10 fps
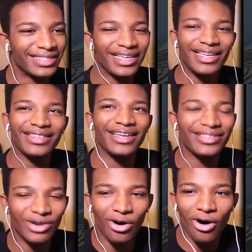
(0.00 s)
See,
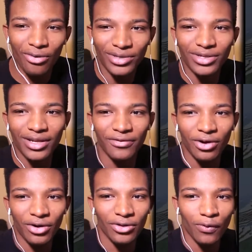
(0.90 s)
things always are
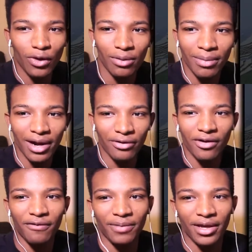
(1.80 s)
difficult in the world of
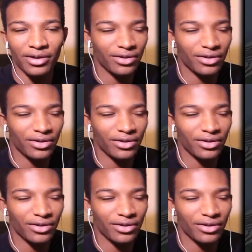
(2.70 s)
Minecraft, man.